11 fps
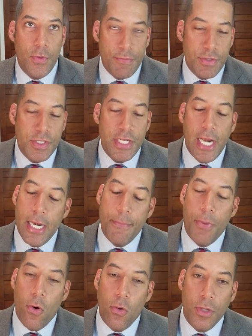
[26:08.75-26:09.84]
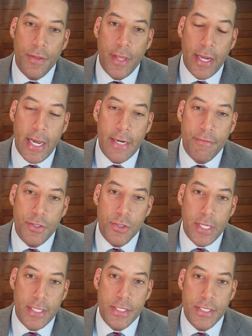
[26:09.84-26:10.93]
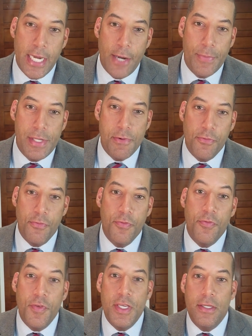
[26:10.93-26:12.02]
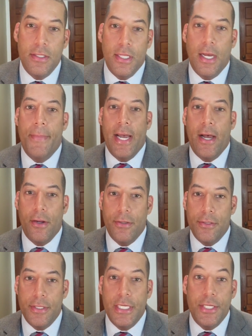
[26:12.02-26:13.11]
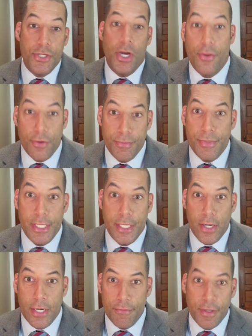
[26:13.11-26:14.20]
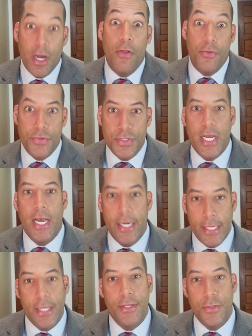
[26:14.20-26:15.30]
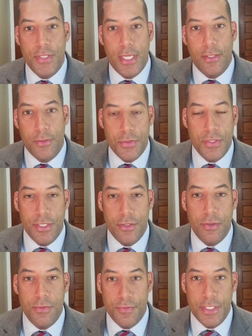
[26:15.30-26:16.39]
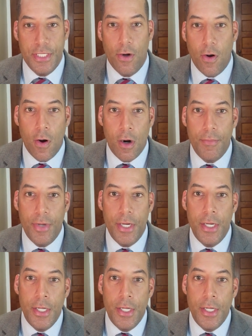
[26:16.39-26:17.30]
you seen any polling that kind of addresses how people feel about each other, meaning kind of the other side? And I'll use that loosely in terms of DR. But,